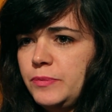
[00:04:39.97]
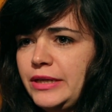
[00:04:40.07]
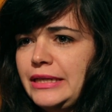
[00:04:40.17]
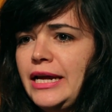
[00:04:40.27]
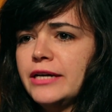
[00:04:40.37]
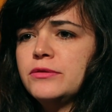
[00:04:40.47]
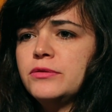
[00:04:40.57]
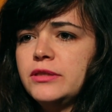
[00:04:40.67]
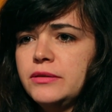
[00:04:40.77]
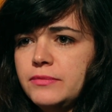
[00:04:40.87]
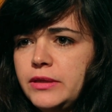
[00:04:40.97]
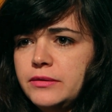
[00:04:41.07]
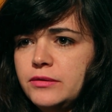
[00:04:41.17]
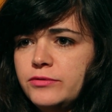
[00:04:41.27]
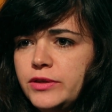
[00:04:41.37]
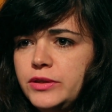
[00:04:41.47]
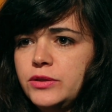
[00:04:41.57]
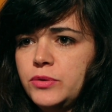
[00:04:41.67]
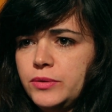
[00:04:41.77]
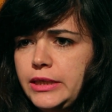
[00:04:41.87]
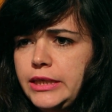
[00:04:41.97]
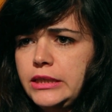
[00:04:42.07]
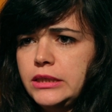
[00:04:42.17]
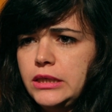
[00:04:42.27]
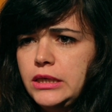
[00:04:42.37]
but I like to think them very thoroughly.